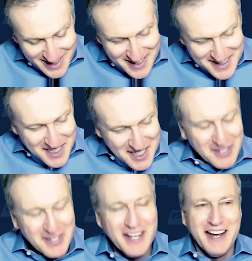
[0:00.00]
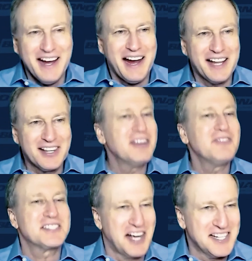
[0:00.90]
And uh, I love
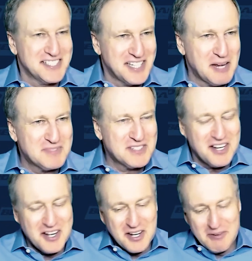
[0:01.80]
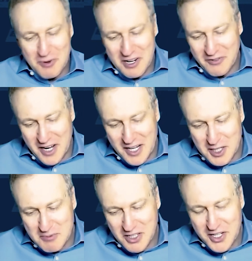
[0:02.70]
this concept, um, quite
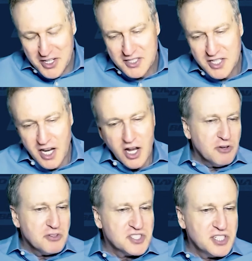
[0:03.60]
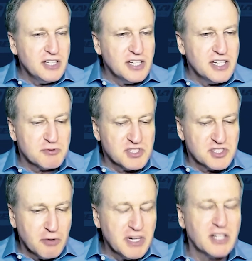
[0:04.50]
frankly, because you see this with
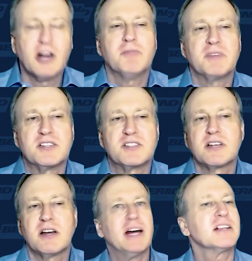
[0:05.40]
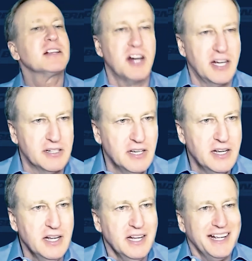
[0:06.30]
so many companies. Peloton.
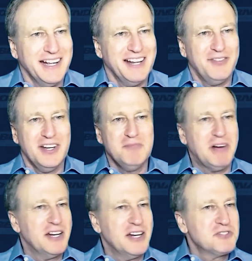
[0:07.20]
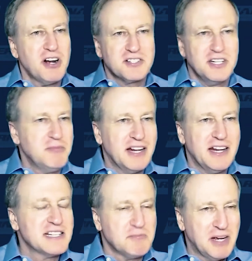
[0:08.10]
If anybody, you talk to anybody
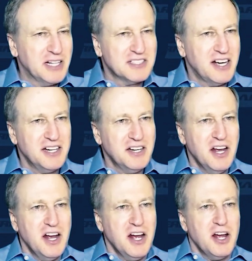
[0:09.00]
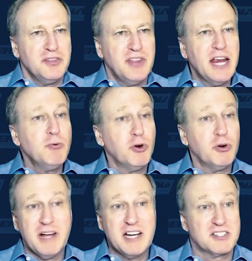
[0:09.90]
who has a Peloton, they
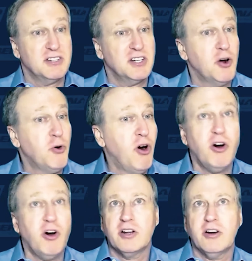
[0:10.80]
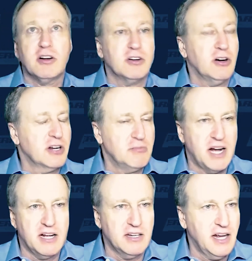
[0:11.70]
will basically go on and on and on
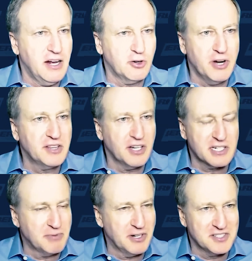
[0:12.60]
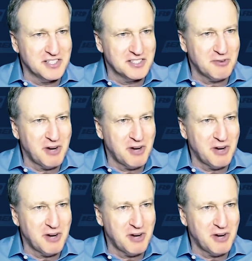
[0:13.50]
about how great the experience is,